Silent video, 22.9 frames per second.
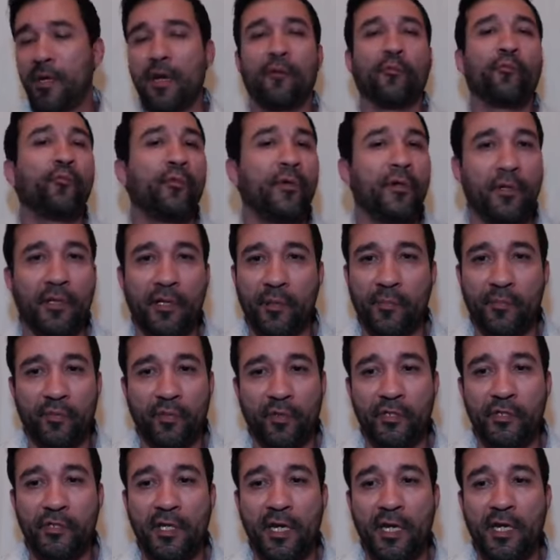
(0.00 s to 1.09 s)
I really mm-hmm.
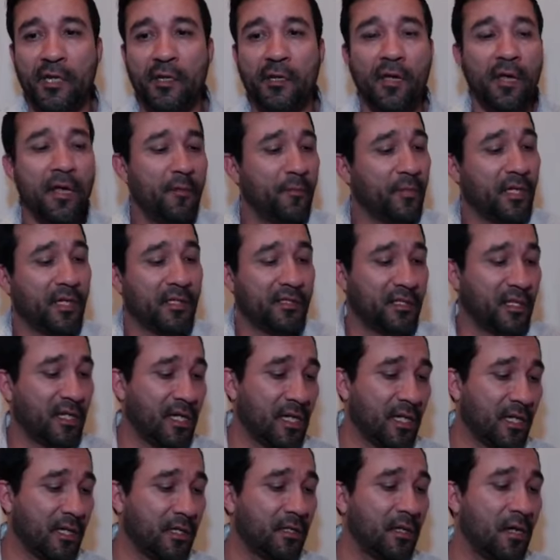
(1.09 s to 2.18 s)
appreciate it because
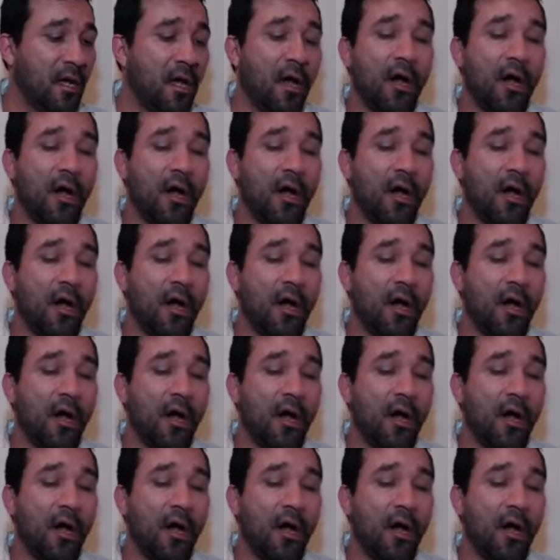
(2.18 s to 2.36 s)
again,